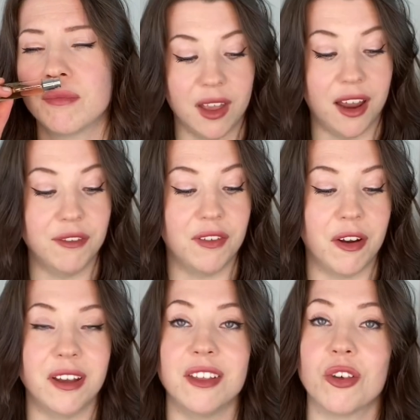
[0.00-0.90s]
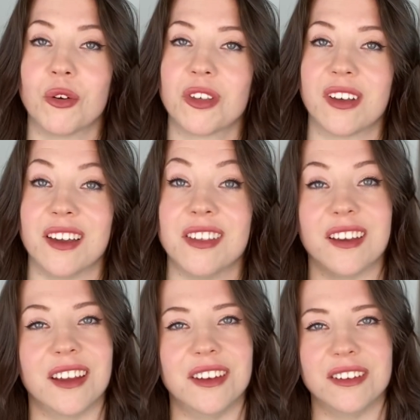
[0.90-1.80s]
and very
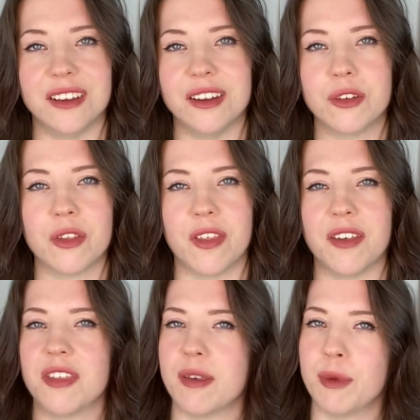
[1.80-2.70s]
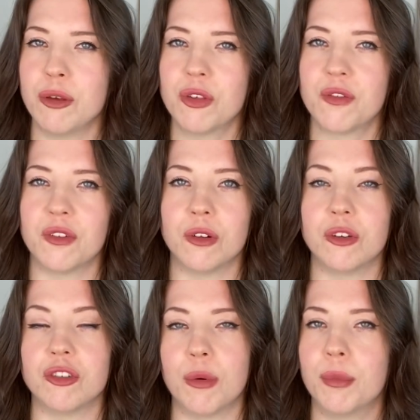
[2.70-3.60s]
intoxicating indeed. So that's the
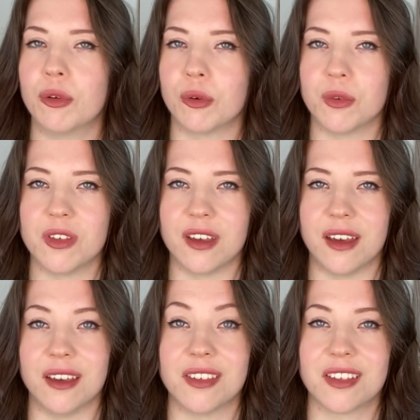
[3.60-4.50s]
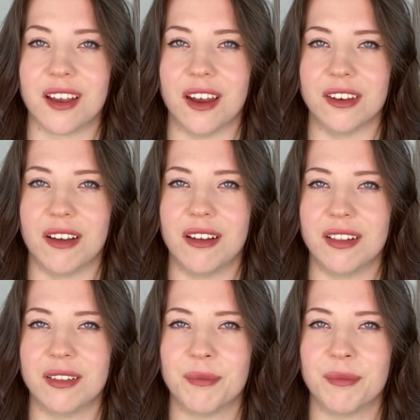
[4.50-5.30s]
beautiful Jean-Paul Gaultier Scandal.